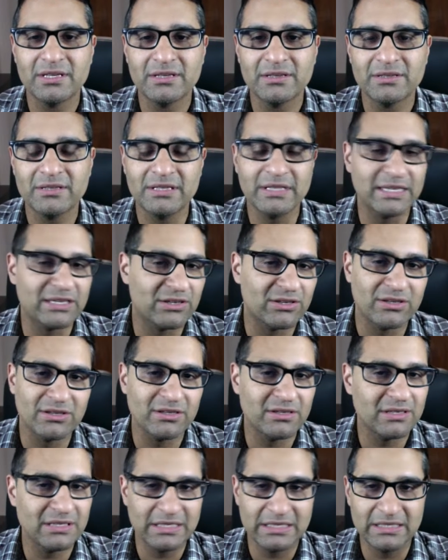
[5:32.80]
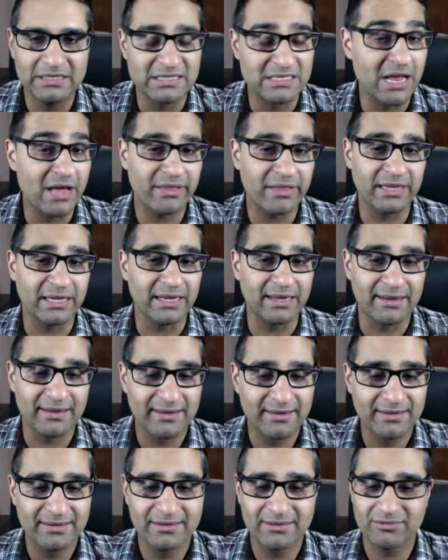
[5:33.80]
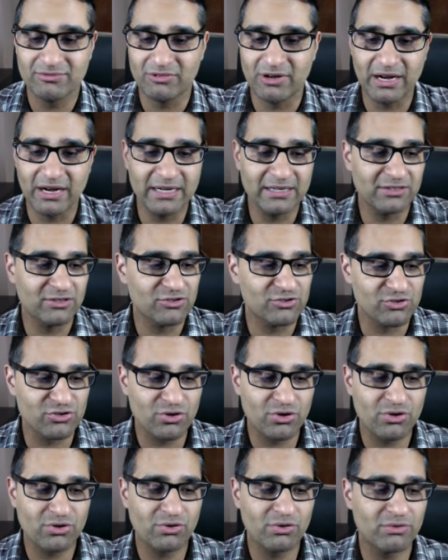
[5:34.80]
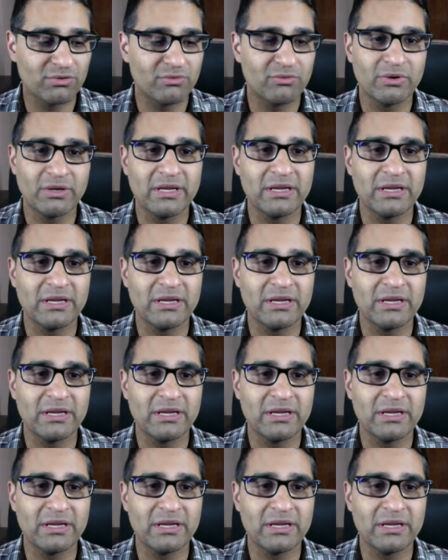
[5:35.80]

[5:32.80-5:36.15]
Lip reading: like, it's nothing, right? There's no, hey,